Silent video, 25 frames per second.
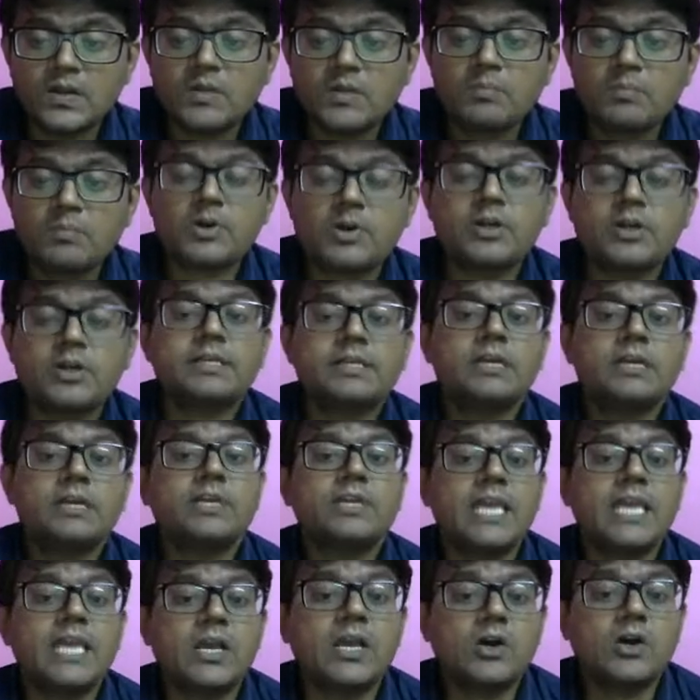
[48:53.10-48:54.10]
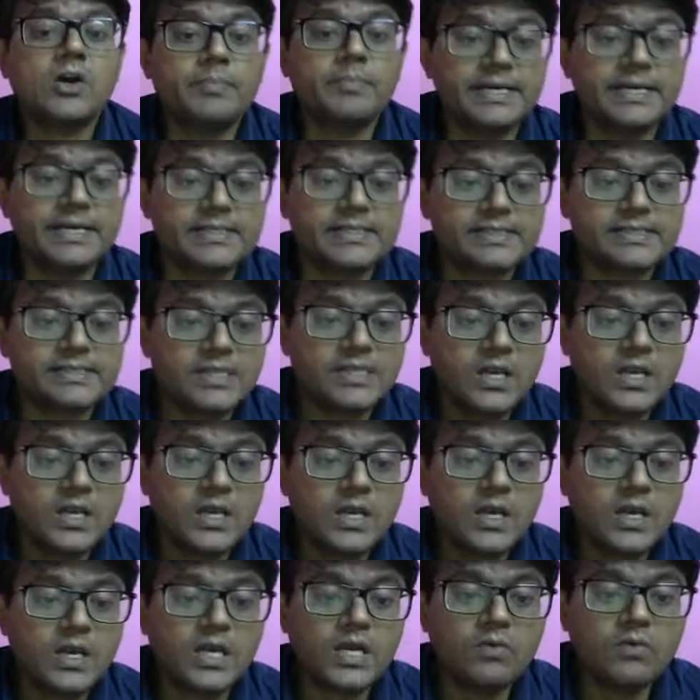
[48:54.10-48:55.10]
product of the k components.
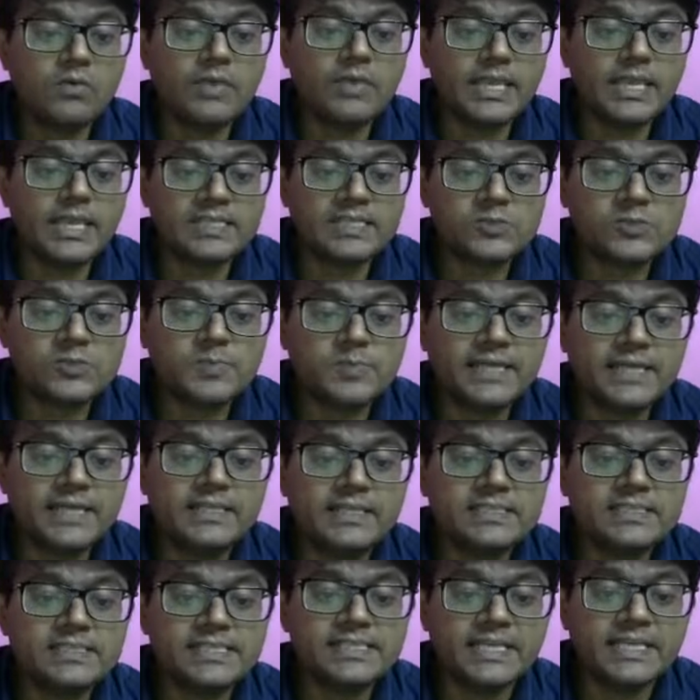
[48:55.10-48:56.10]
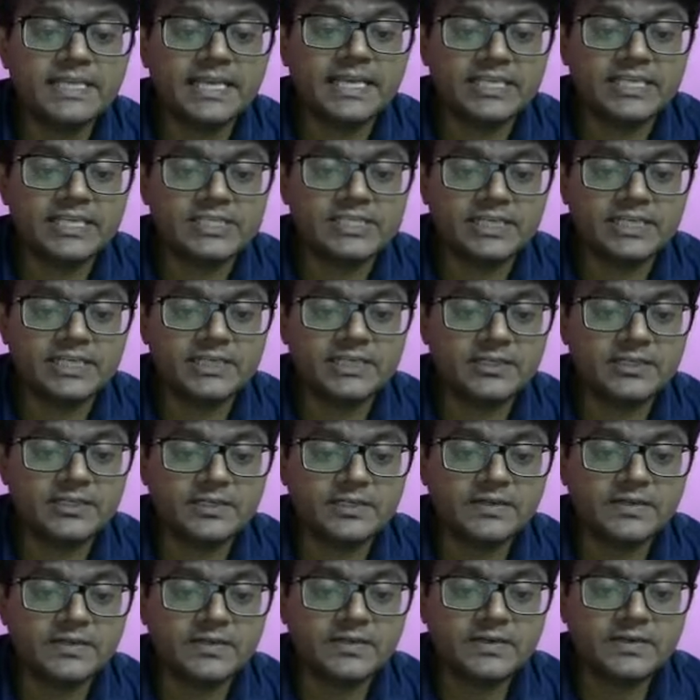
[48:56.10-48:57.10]
Now we can split this integration.
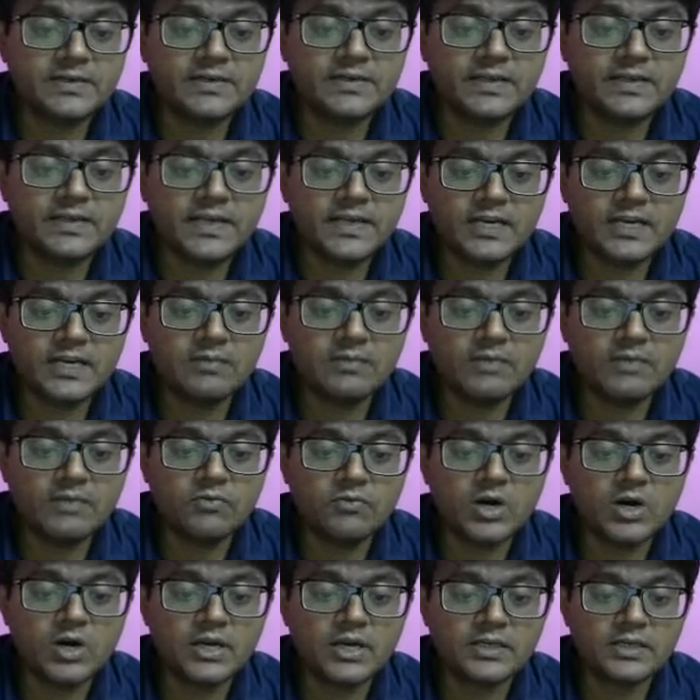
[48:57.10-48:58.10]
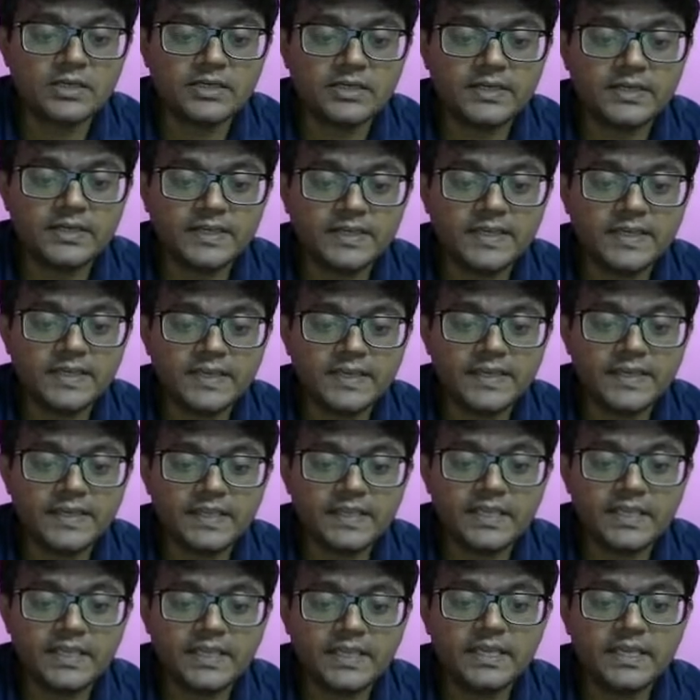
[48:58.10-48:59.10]
It will be what?
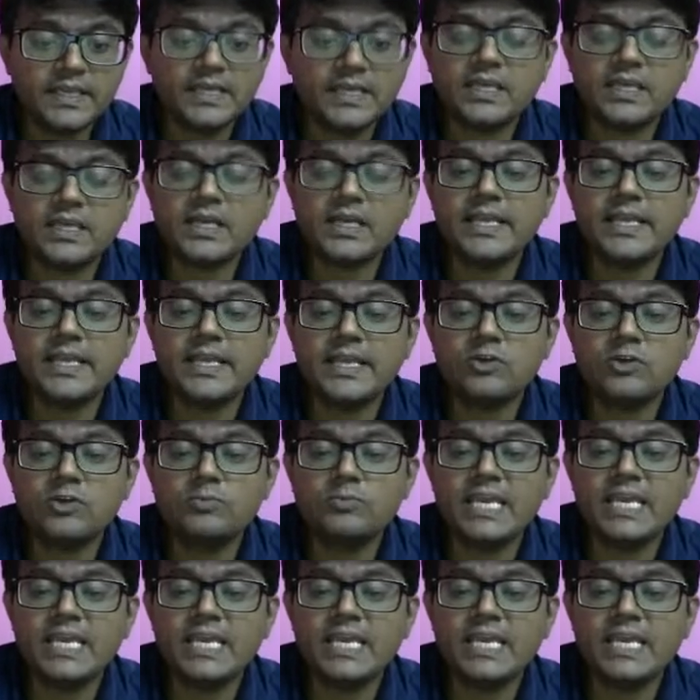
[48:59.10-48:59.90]
Integral a to b